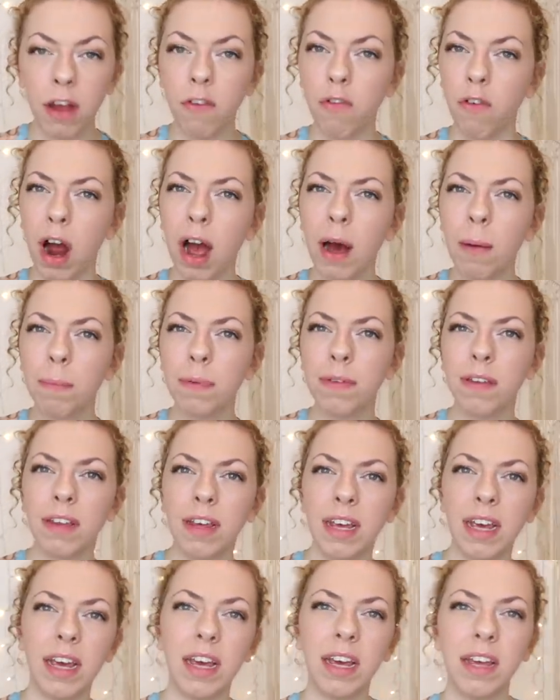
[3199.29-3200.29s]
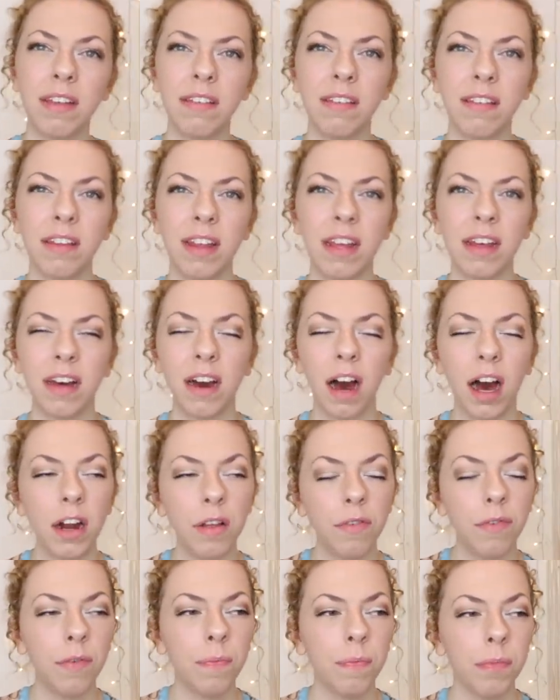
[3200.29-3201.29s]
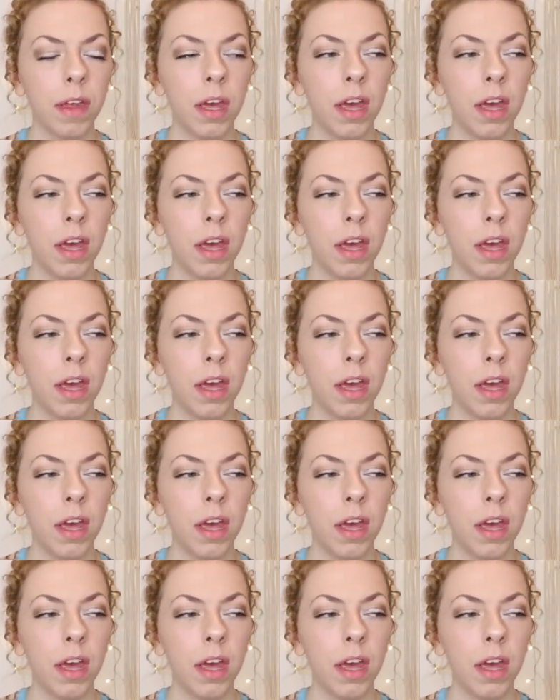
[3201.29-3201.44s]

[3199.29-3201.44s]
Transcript: erupt, is it kind of,